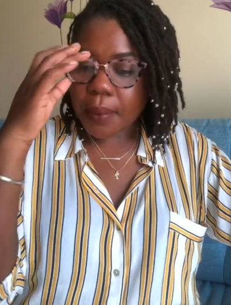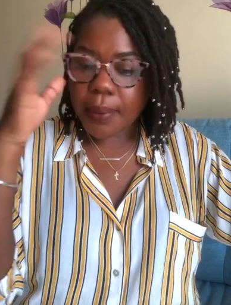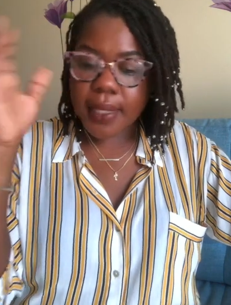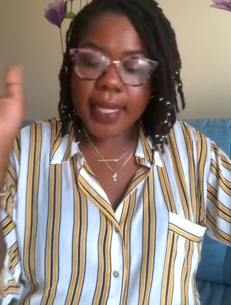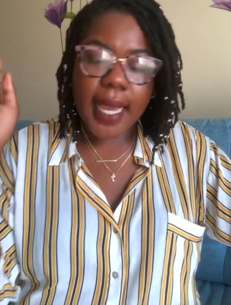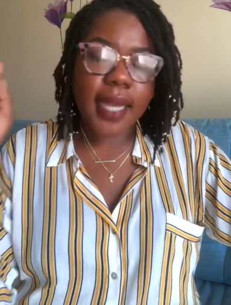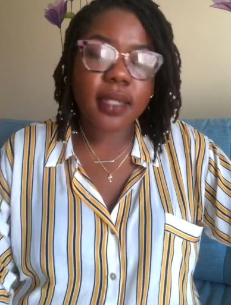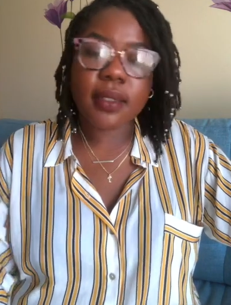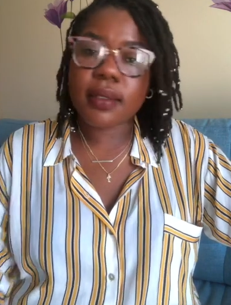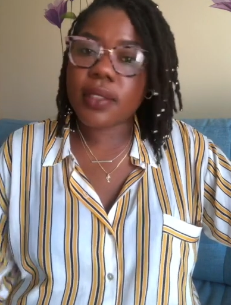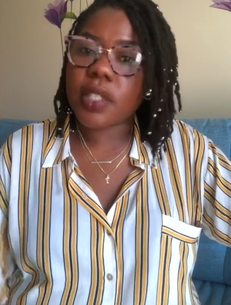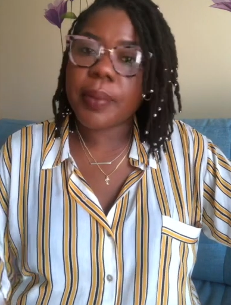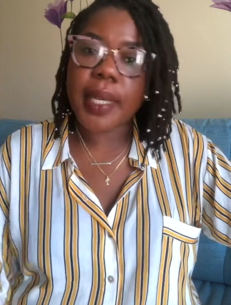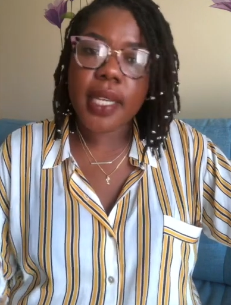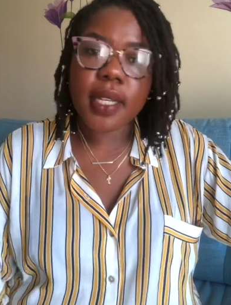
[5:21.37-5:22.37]
But that
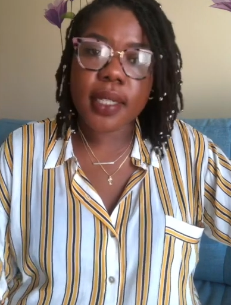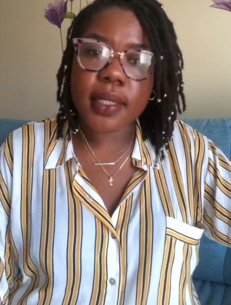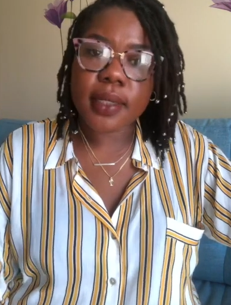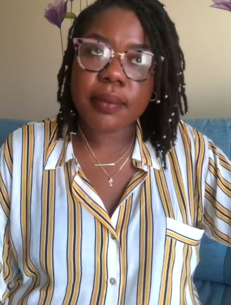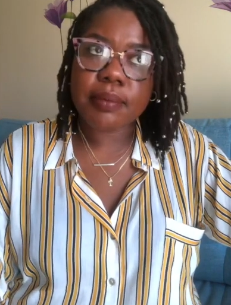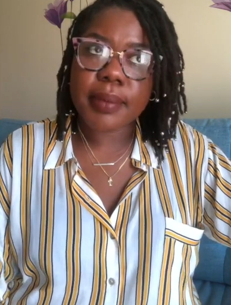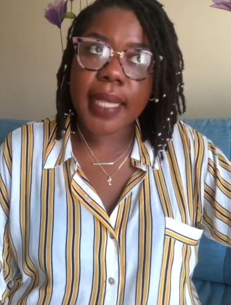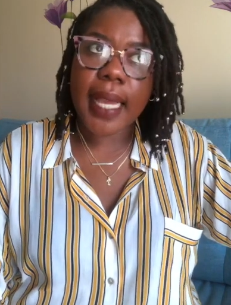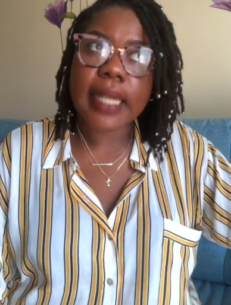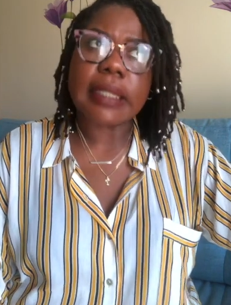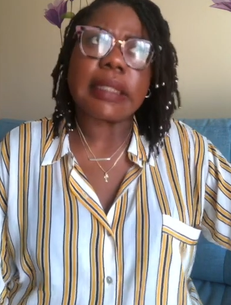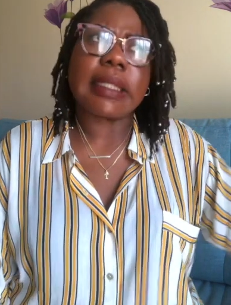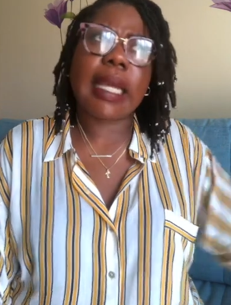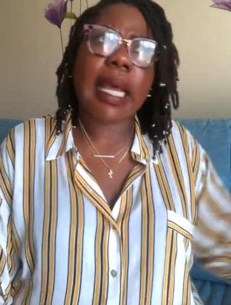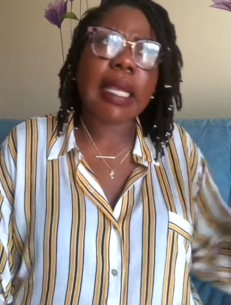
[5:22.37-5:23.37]
Jamaican Black
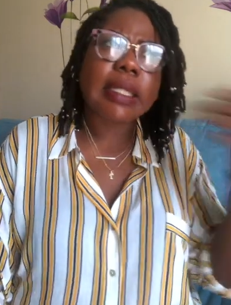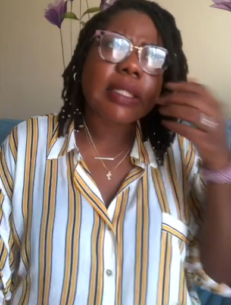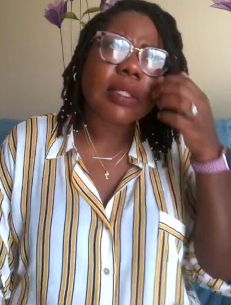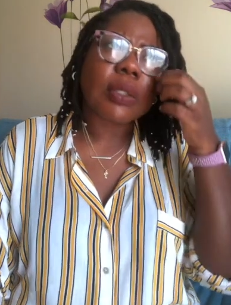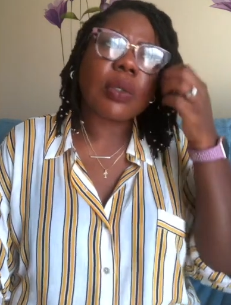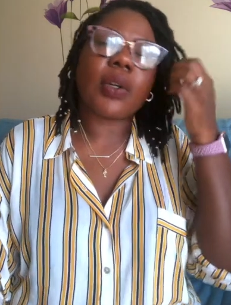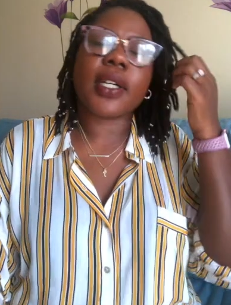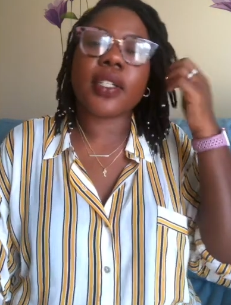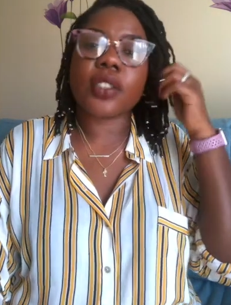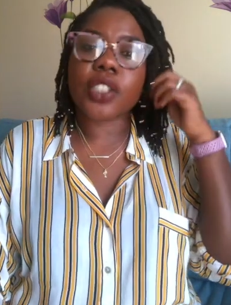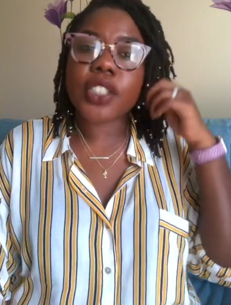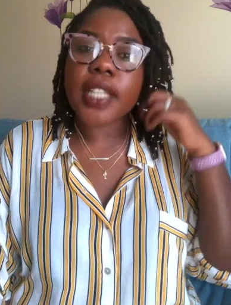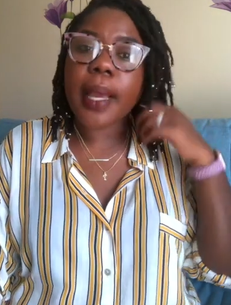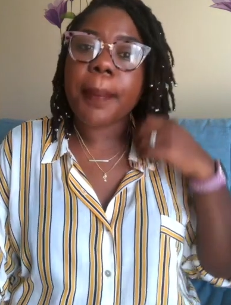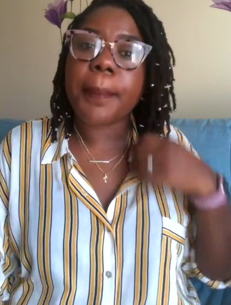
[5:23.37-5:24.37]
Castor Oil
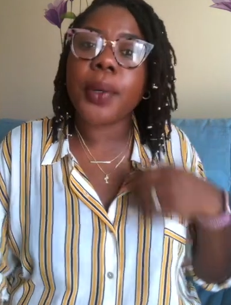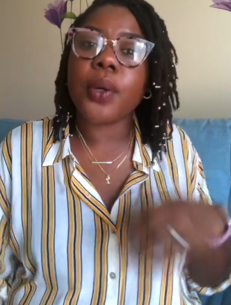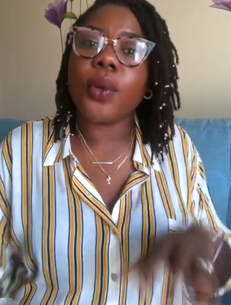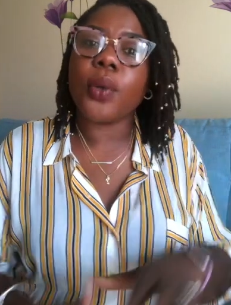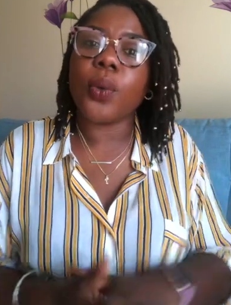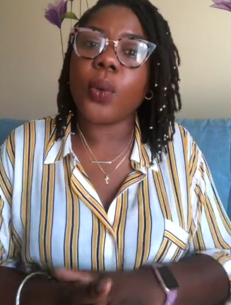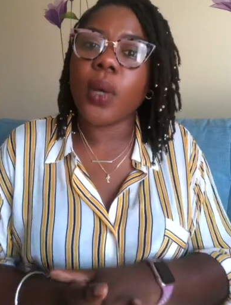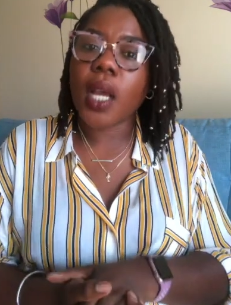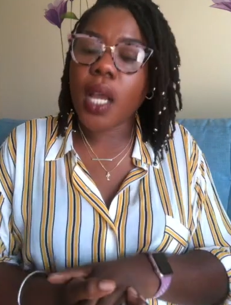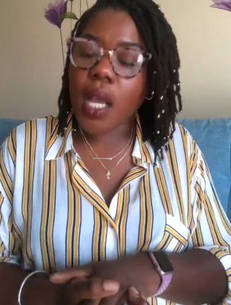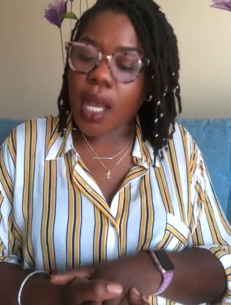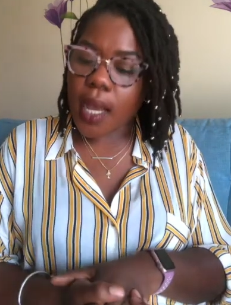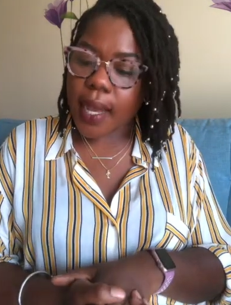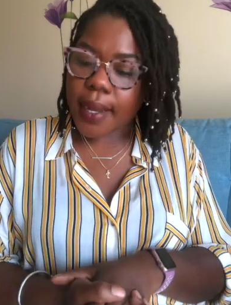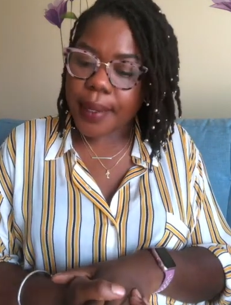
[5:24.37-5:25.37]
shampoo,
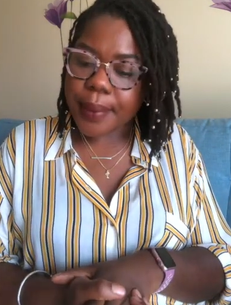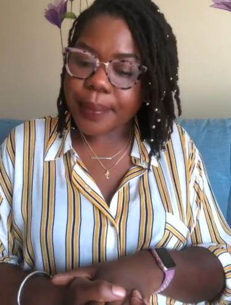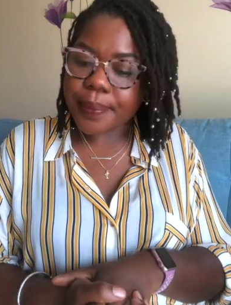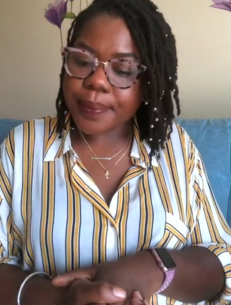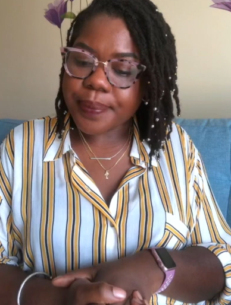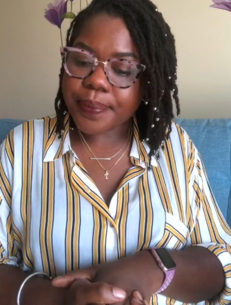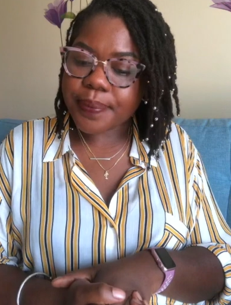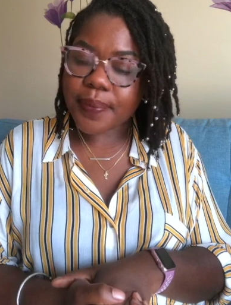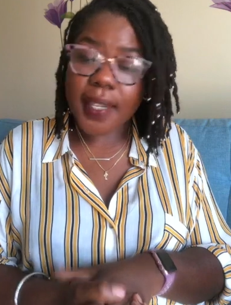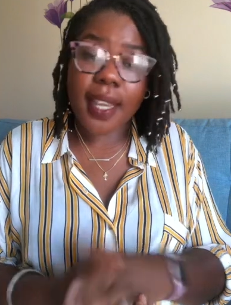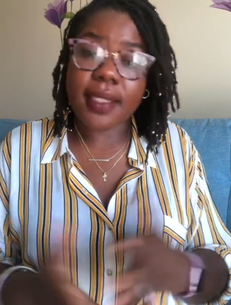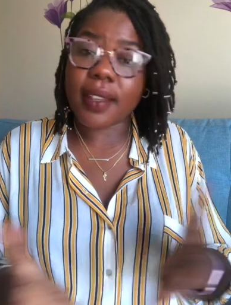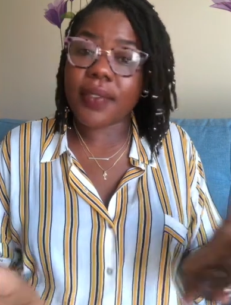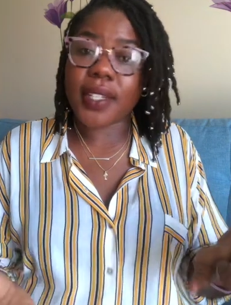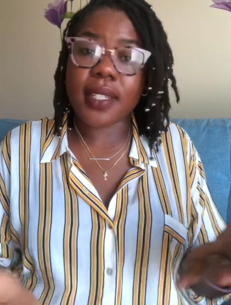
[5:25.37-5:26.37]

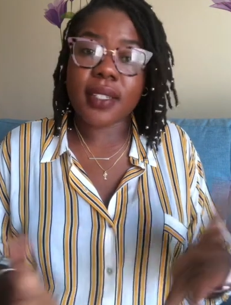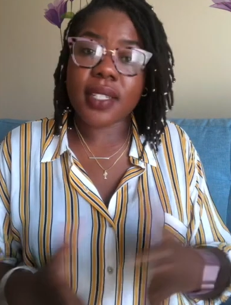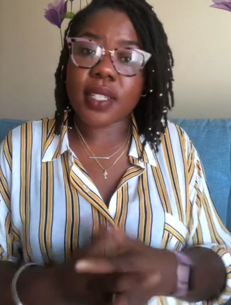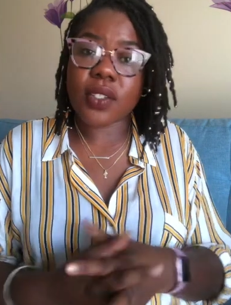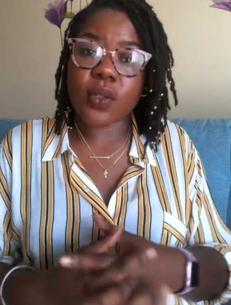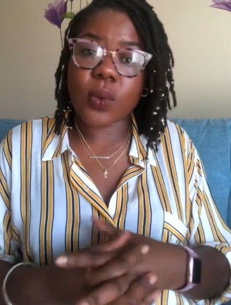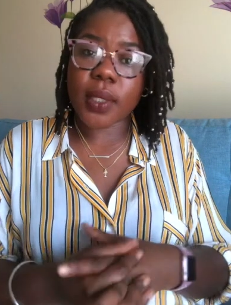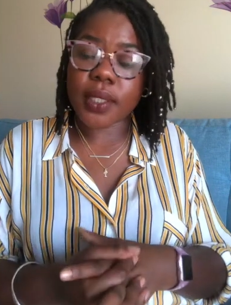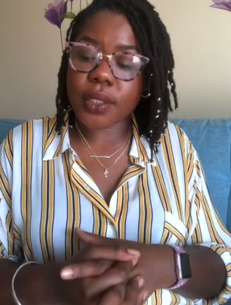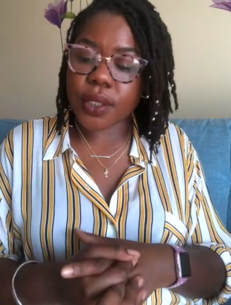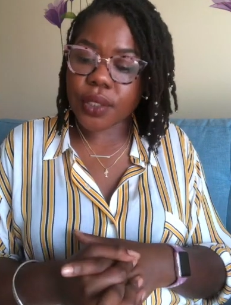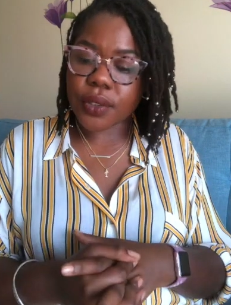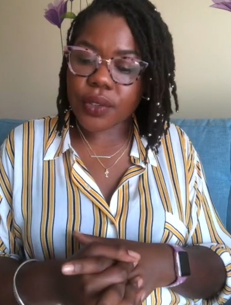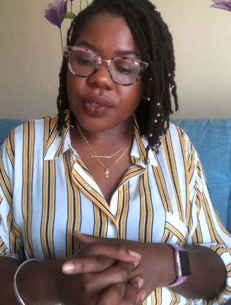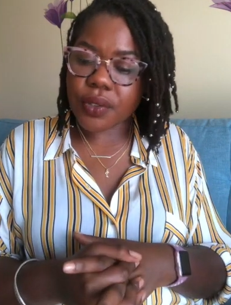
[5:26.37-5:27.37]
I love it. It does
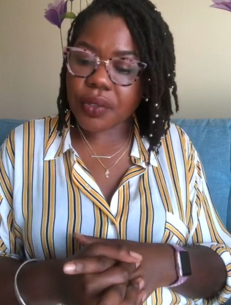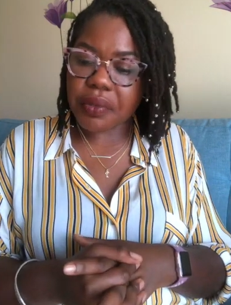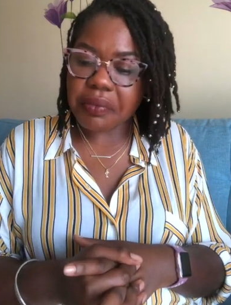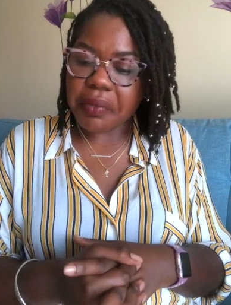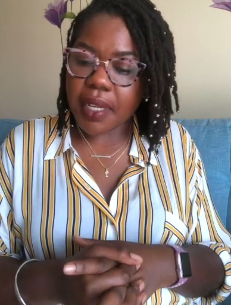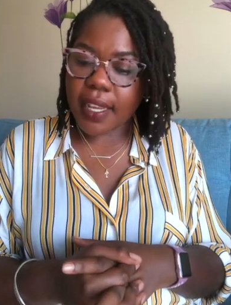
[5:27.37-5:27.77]
wonders.